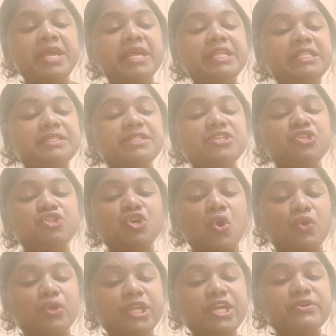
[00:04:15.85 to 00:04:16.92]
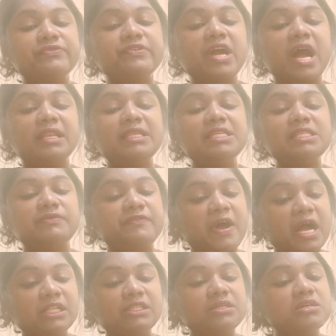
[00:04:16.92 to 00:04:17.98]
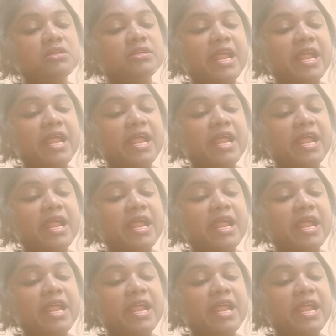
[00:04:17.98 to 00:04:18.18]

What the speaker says: It's the story of Kali's father,